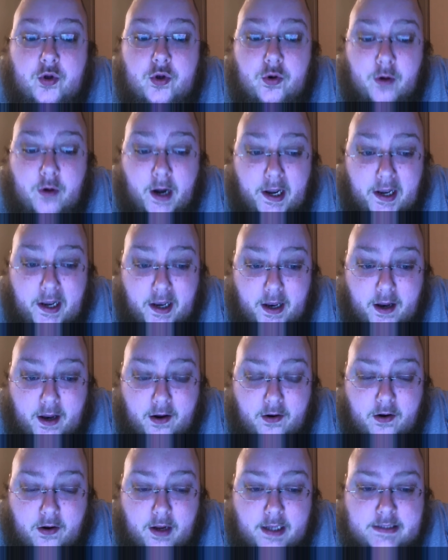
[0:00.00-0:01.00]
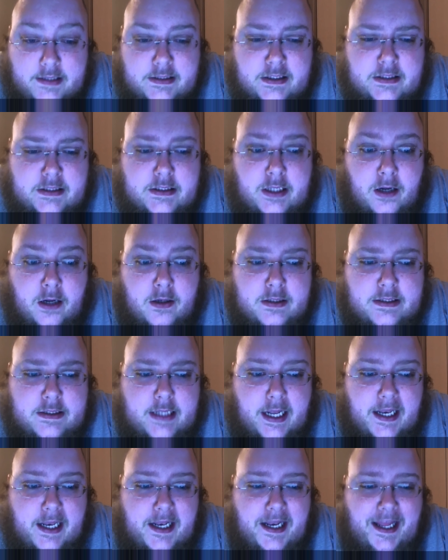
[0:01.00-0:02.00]
right now? I just noticed
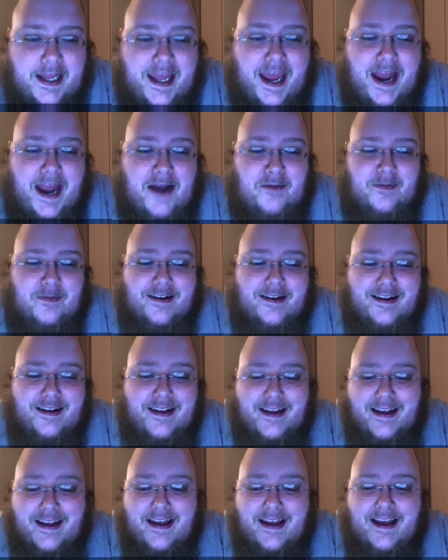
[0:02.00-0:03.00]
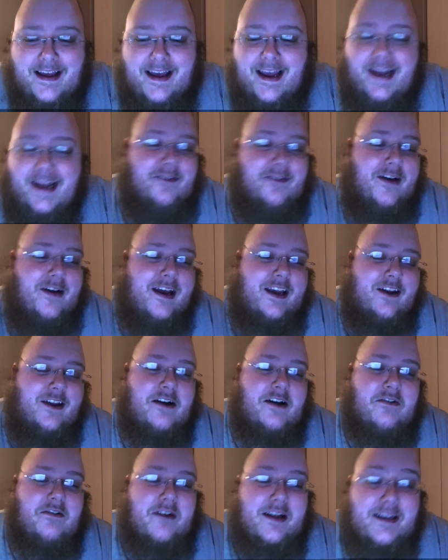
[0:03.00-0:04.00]
that in the camera. Anyway, you
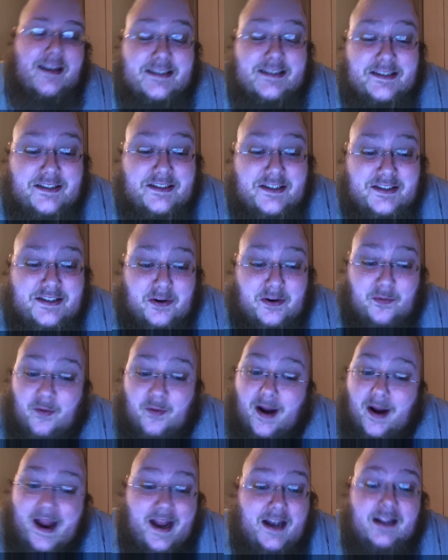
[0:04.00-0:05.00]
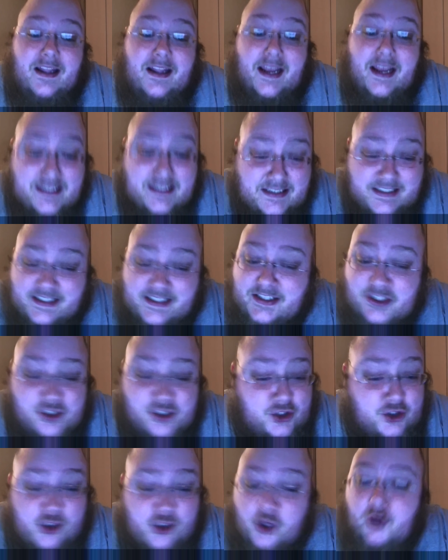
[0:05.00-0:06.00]
know what? This is just a rant, like,
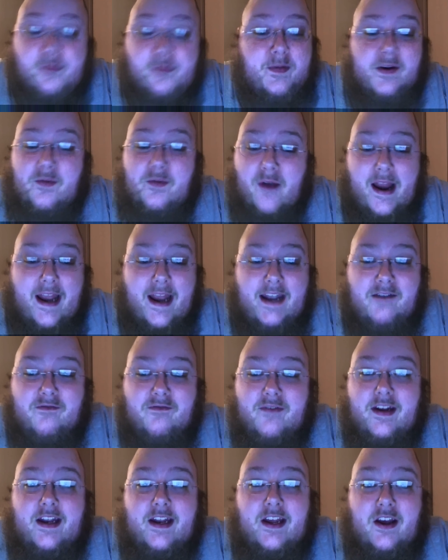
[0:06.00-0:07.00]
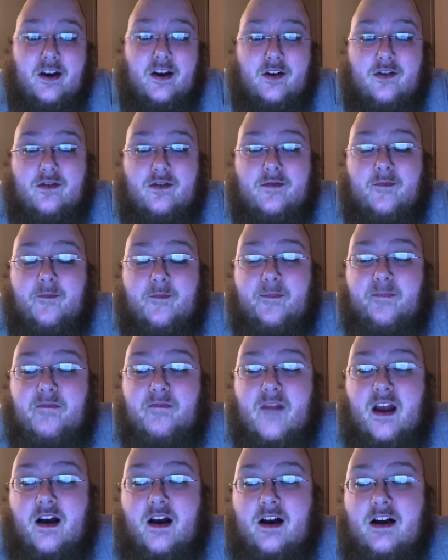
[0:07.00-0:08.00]
stupid random video.
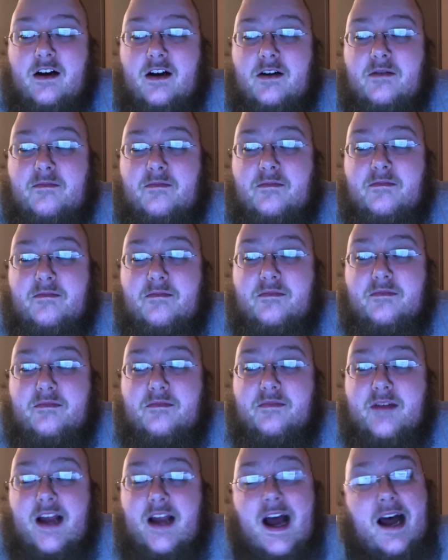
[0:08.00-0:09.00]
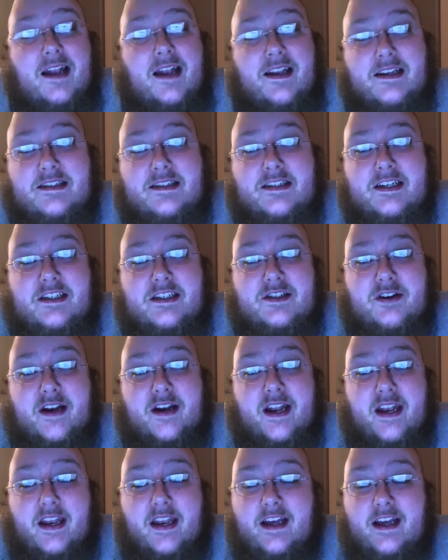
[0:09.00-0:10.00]
Contest entry
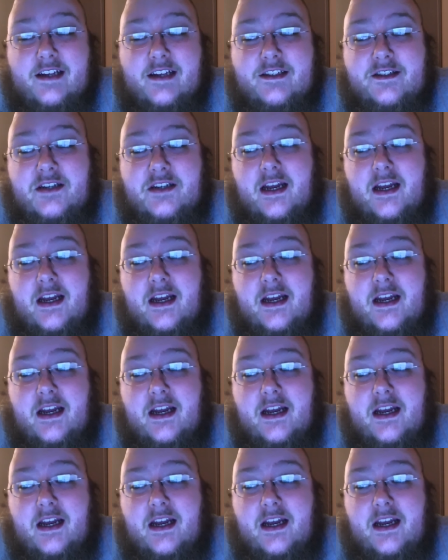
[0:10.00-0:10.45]
to Dish.